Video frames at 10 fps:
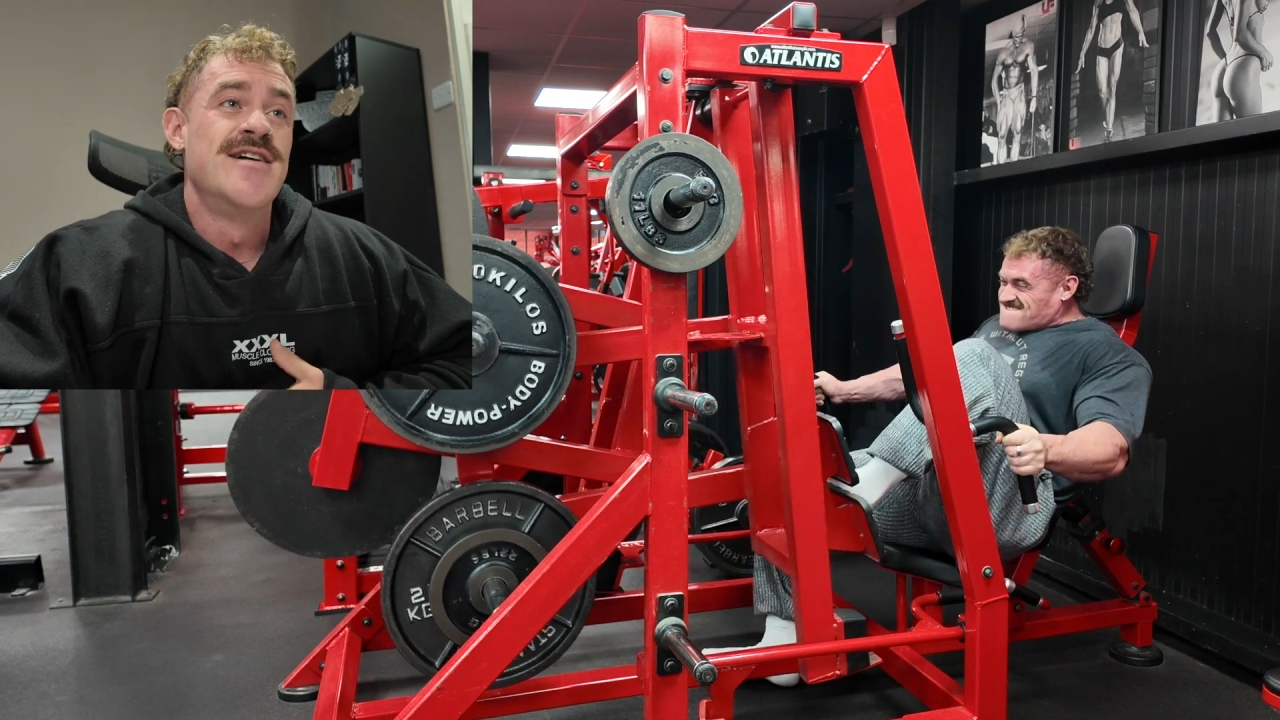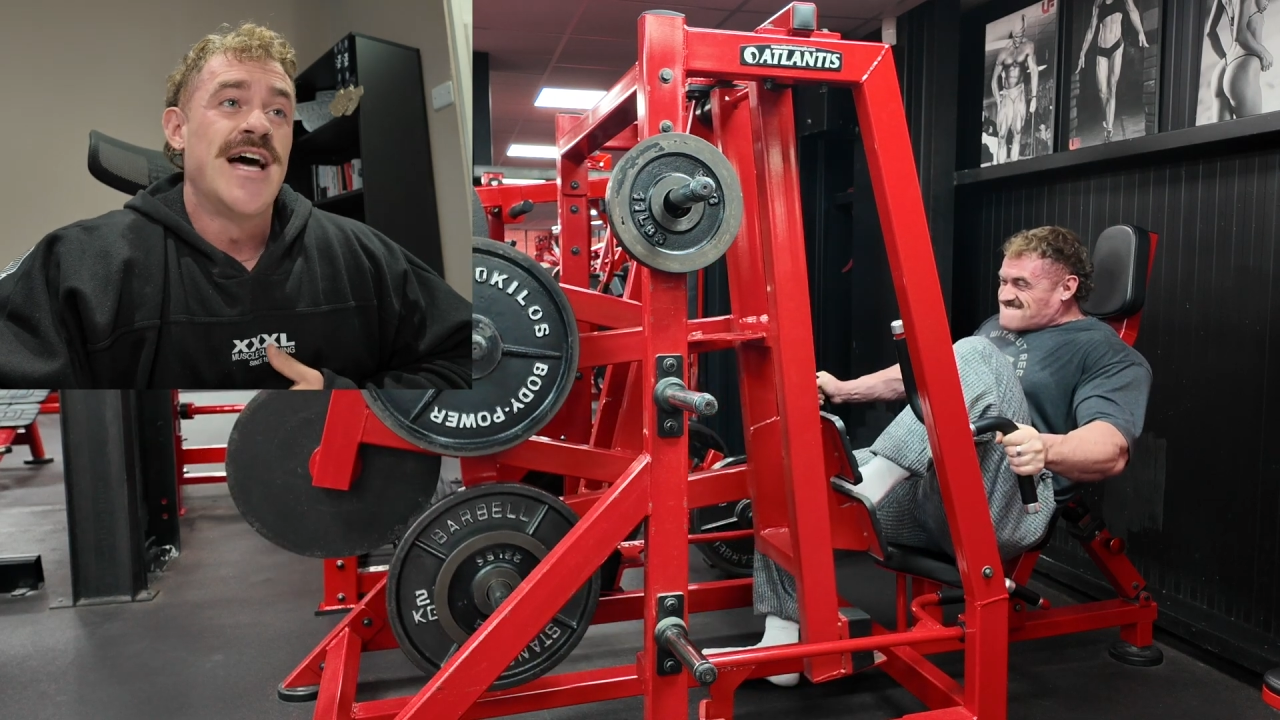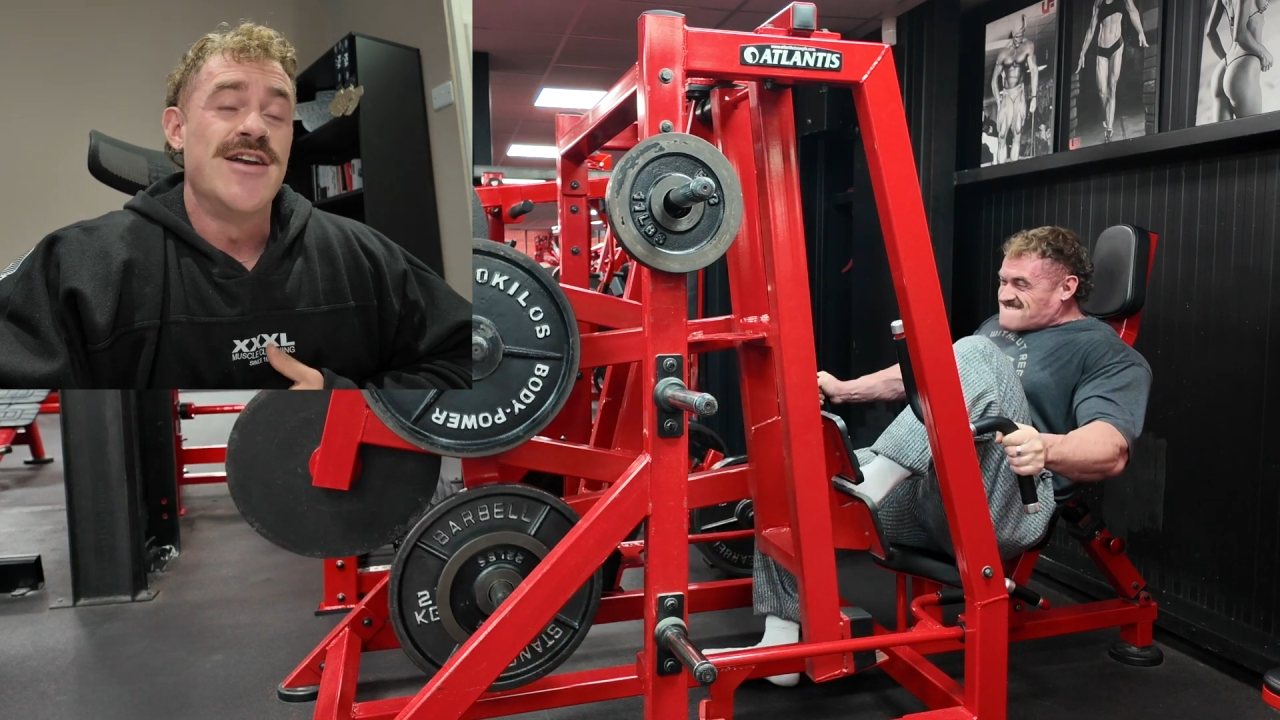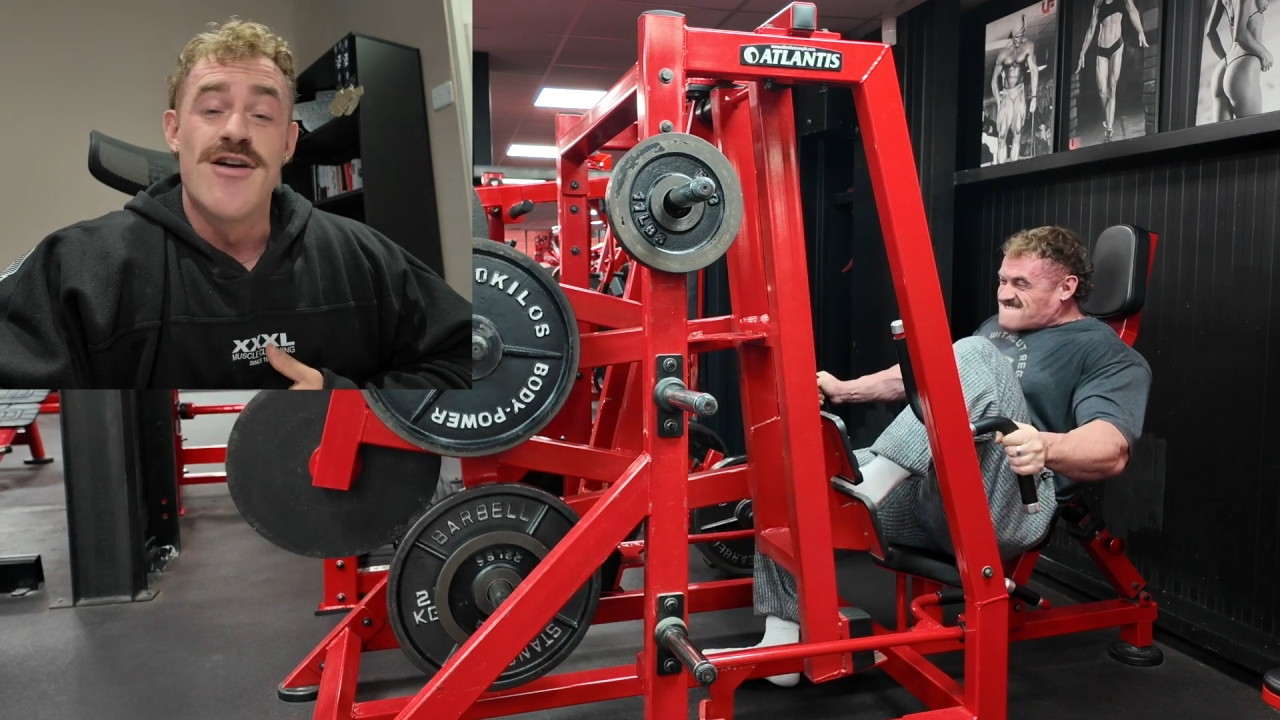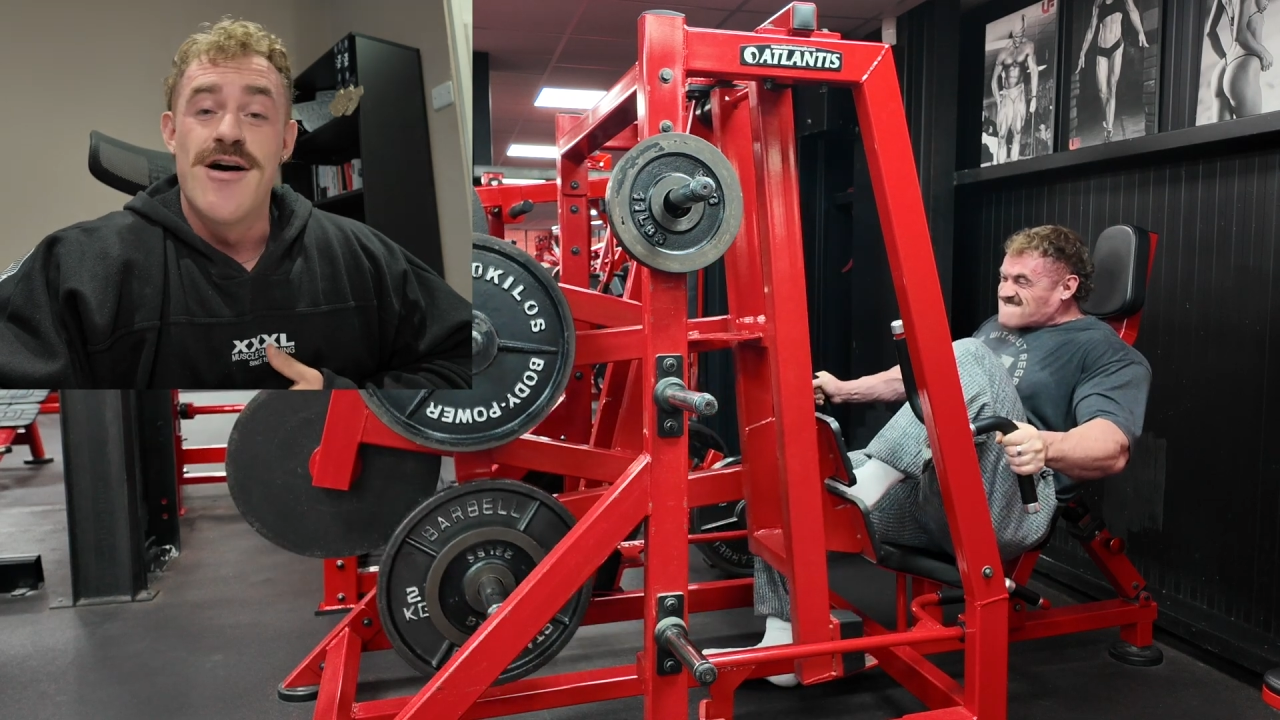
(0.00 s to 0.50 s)

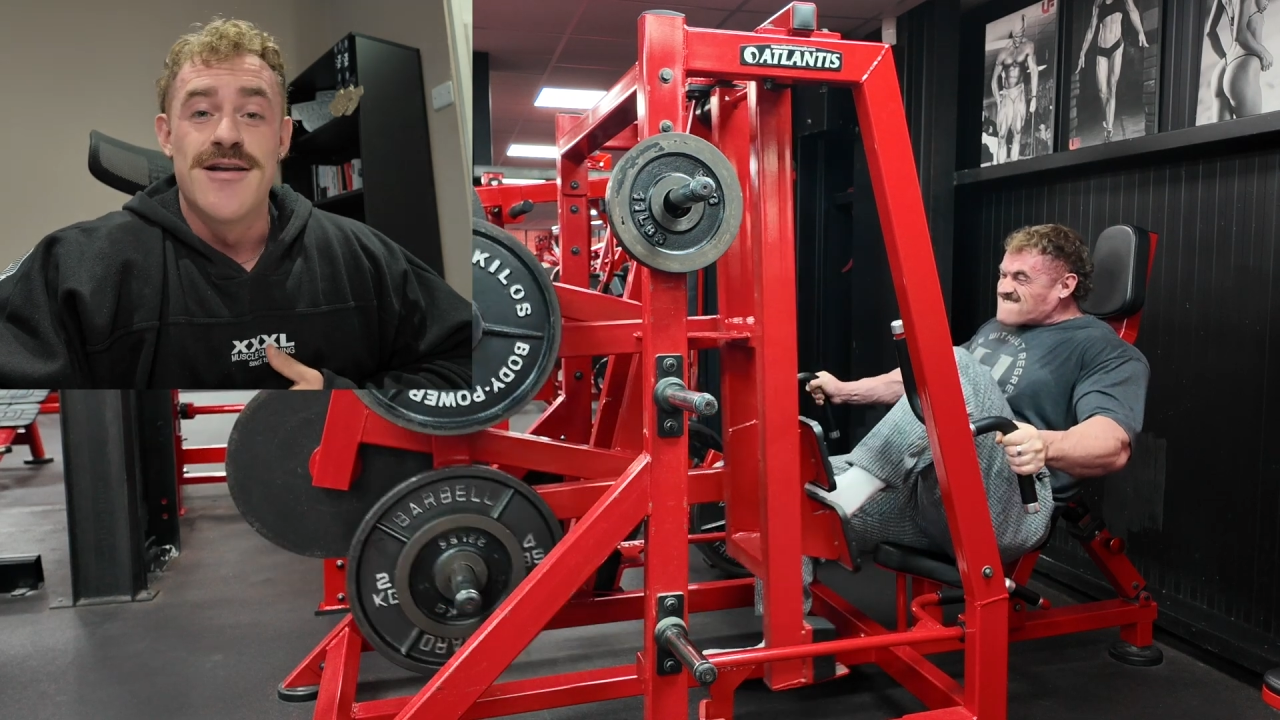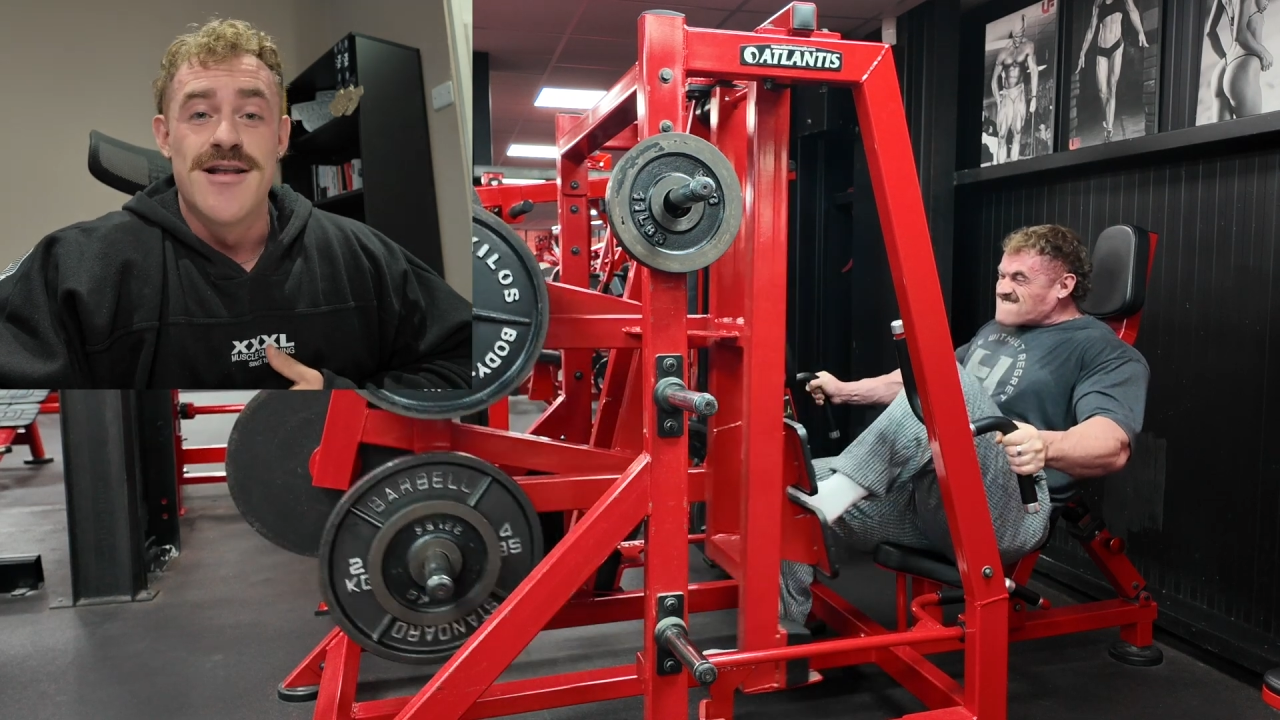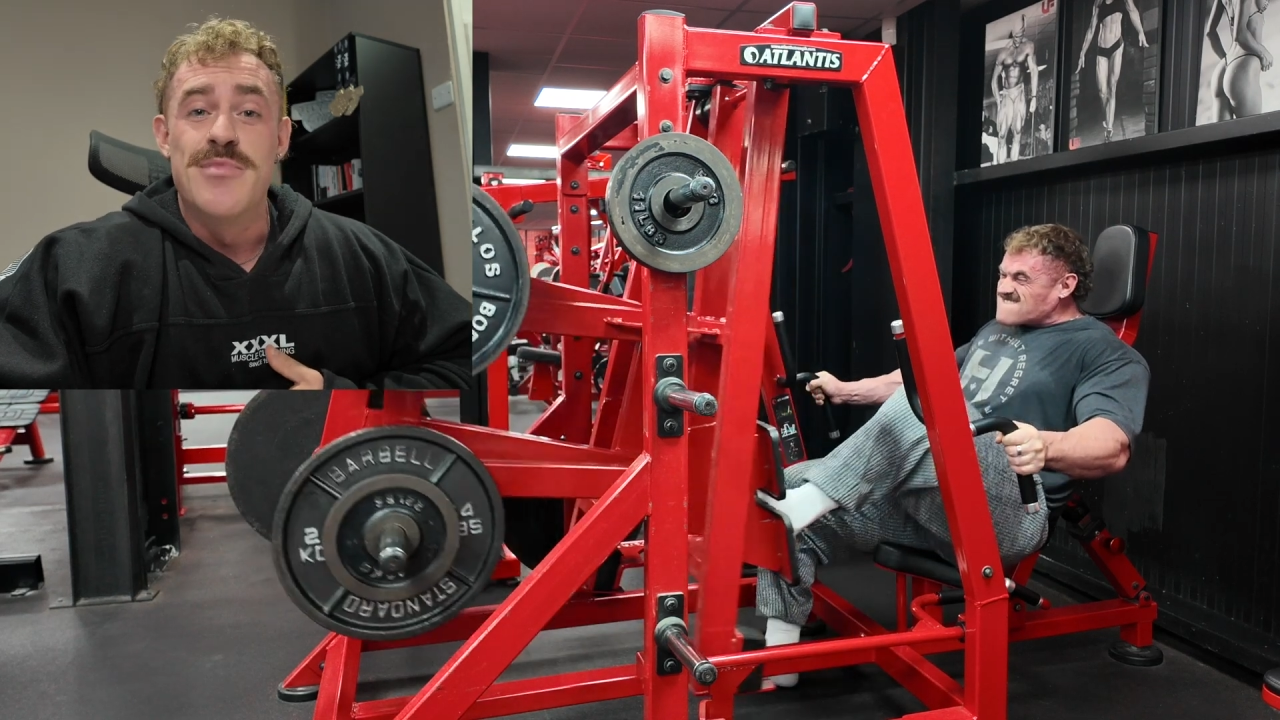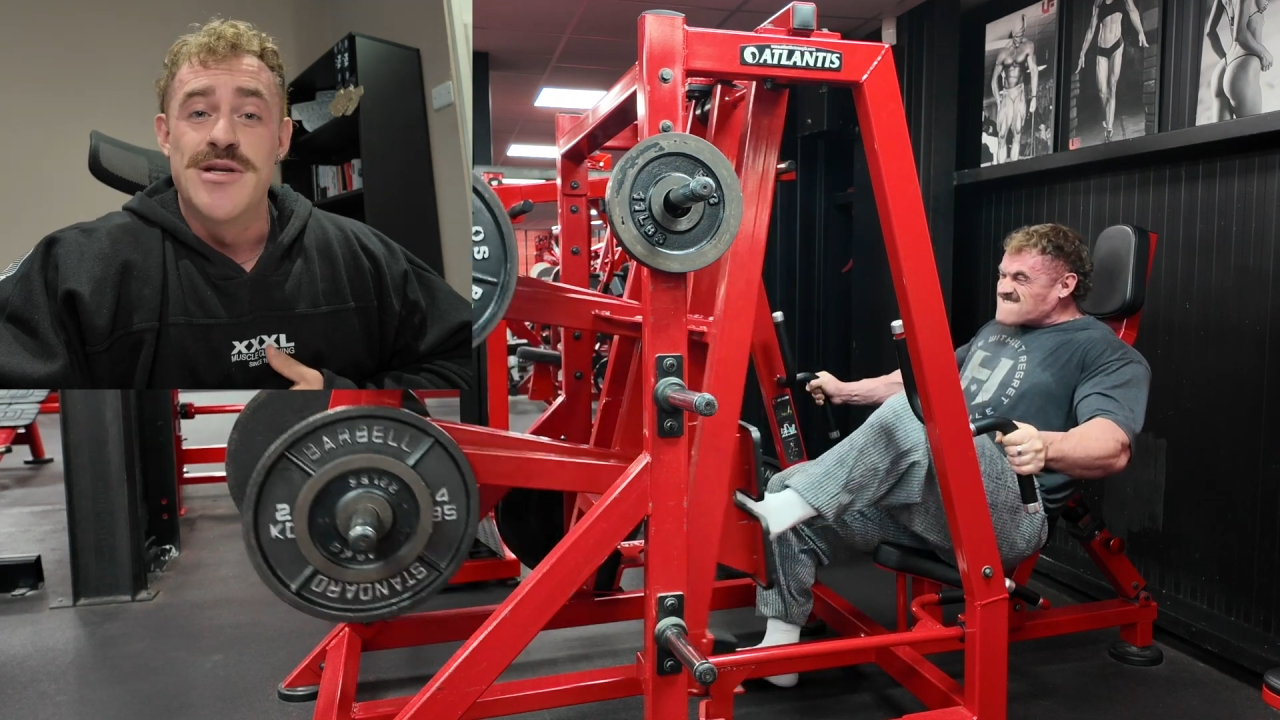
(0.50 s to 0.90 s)
and you're not a little